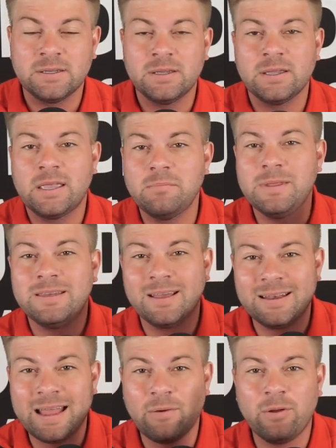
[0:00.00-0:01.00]
can be
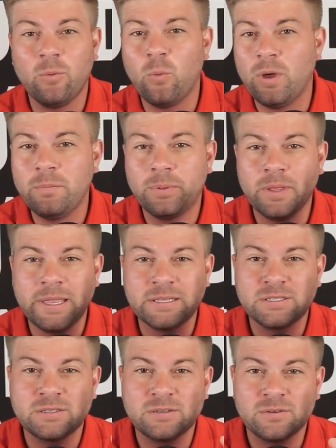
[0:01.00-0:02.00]
done now in one
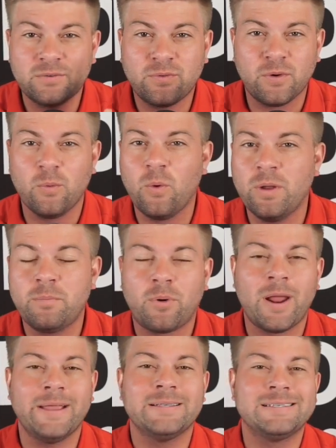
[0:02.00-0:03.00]
place for one
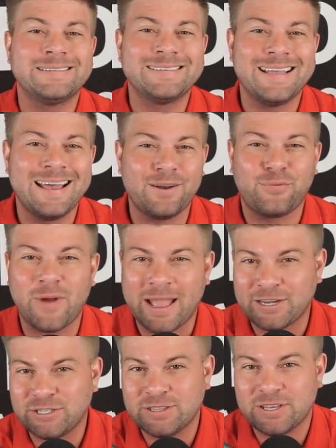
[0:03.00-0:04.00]
price at a
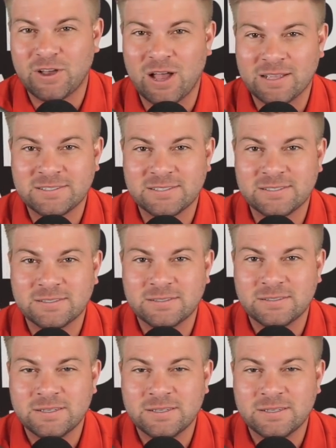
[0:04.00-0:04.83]
fraction of the cost.